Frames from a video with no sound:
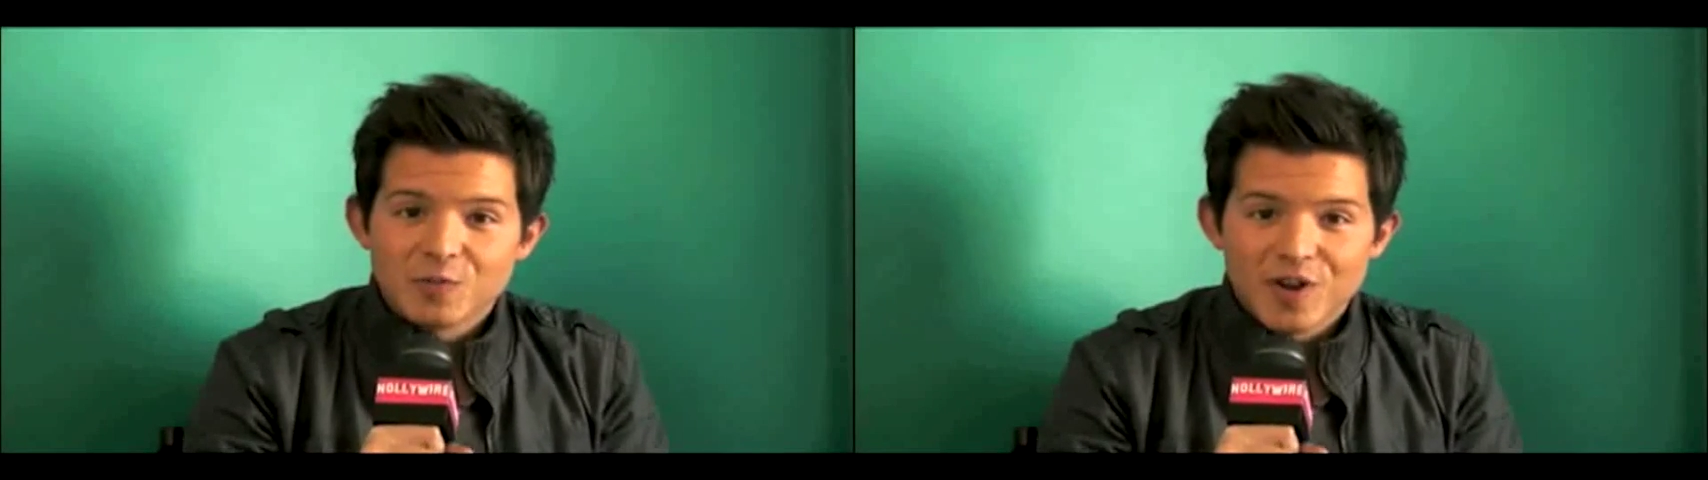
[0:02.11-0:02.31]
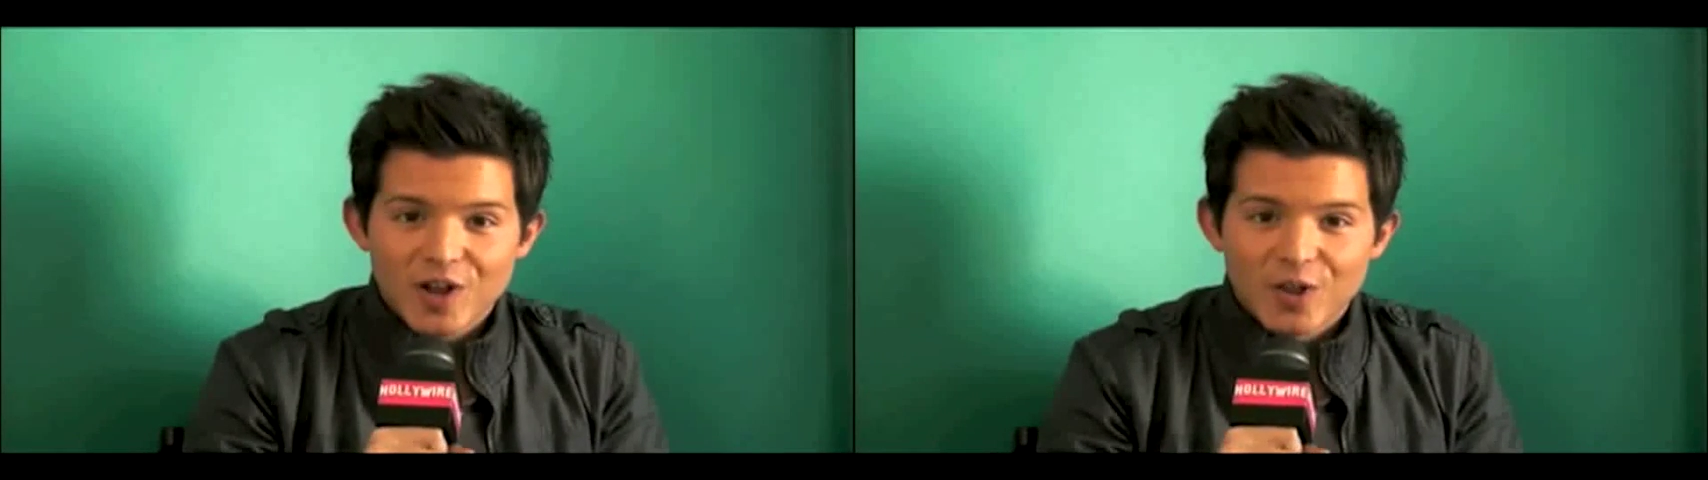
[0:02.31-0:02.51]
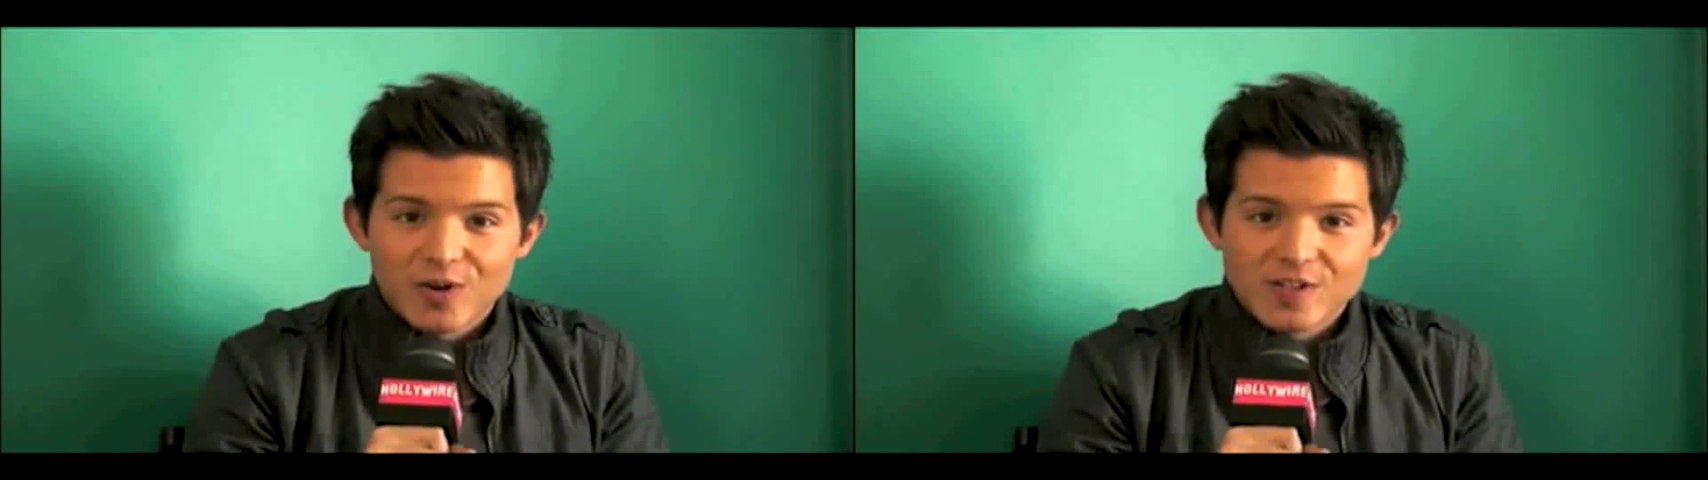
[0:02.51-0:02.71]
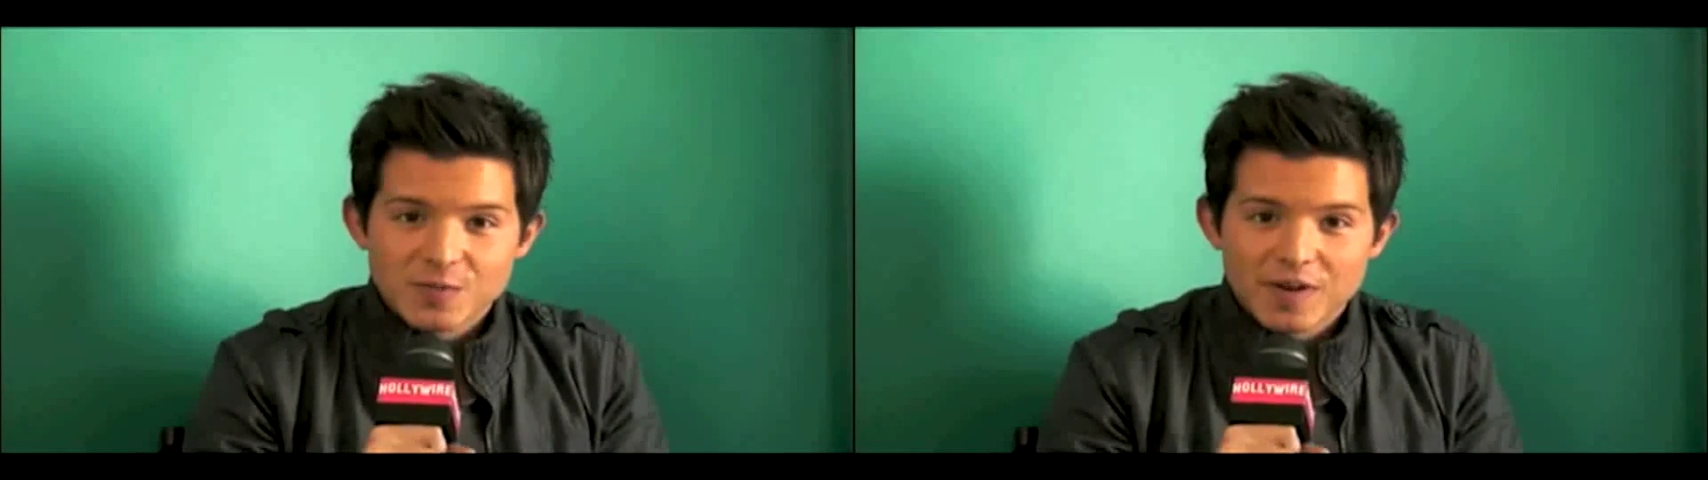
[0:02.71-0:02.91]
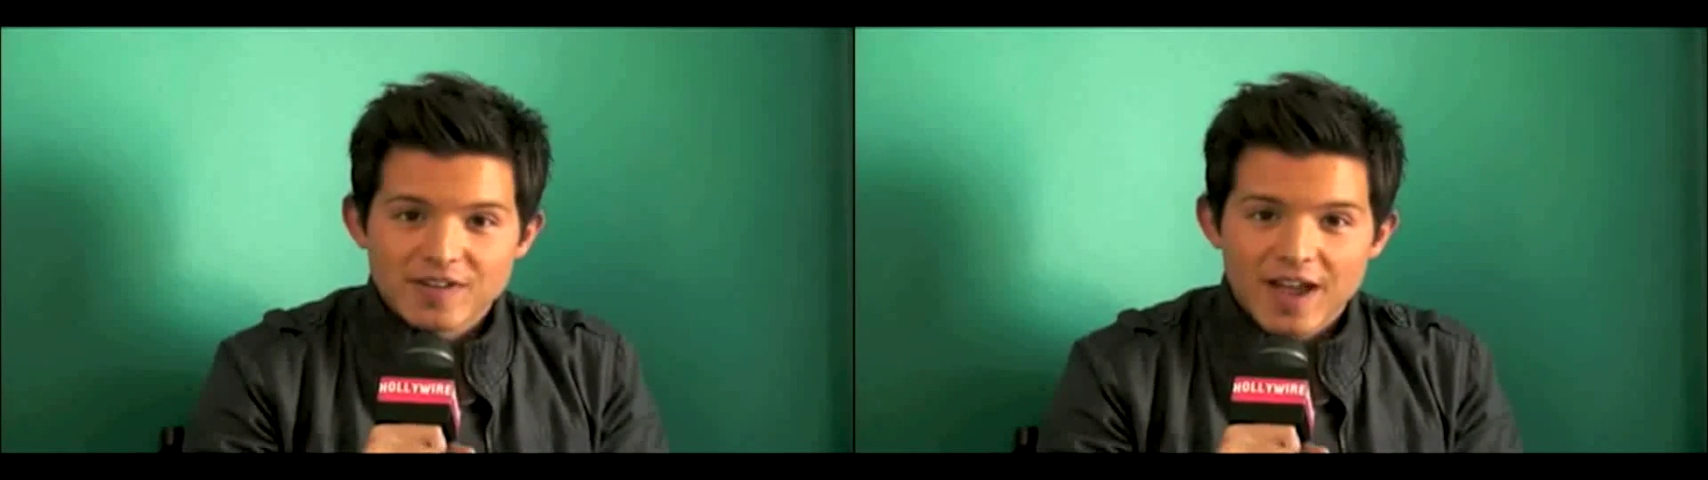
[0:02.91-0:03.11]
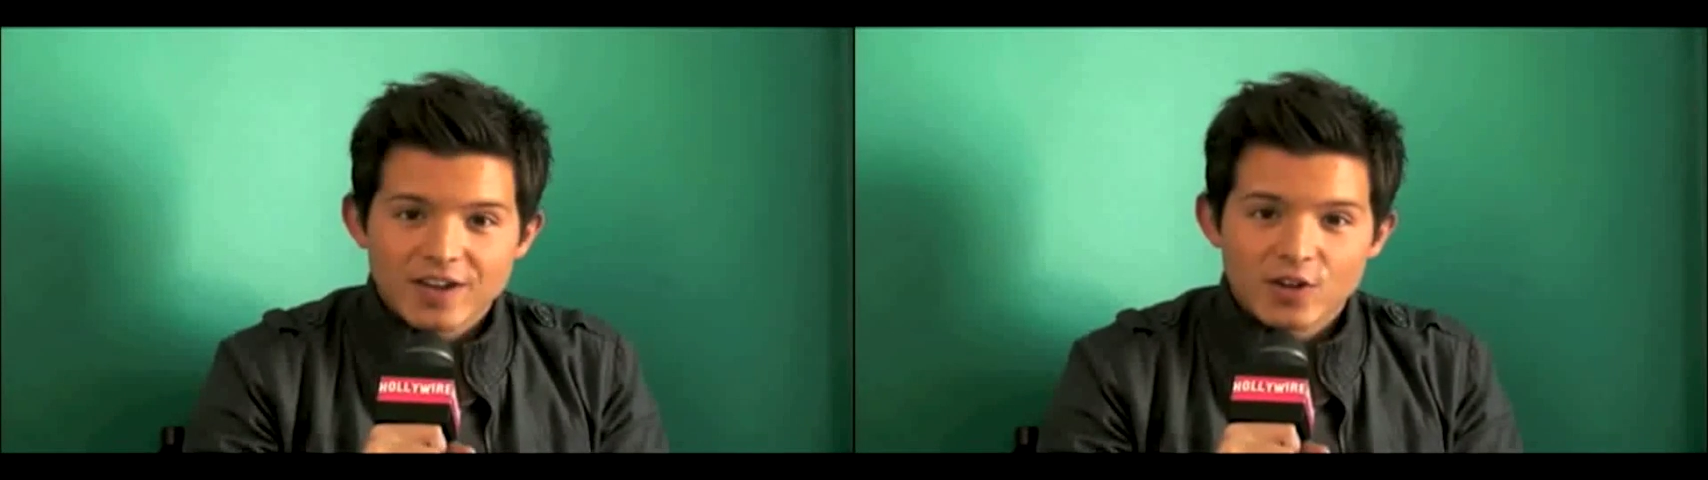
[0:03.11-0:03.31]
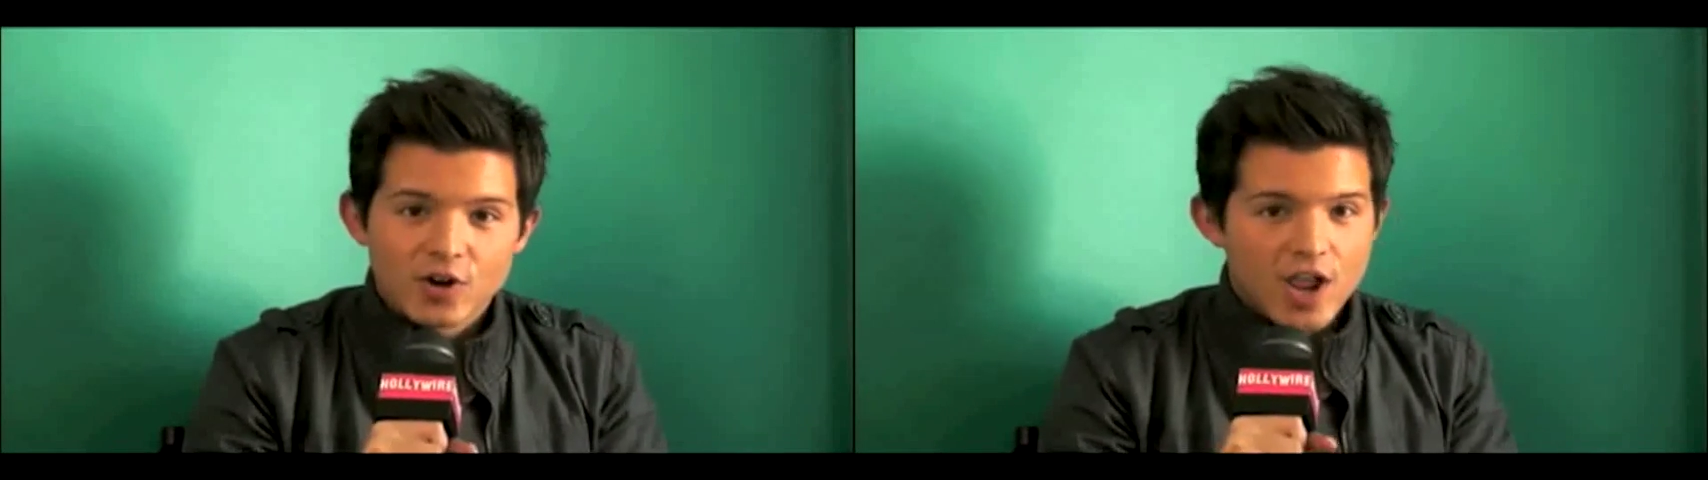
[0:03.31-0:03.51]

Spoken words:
from Nickelodeon Spectacular,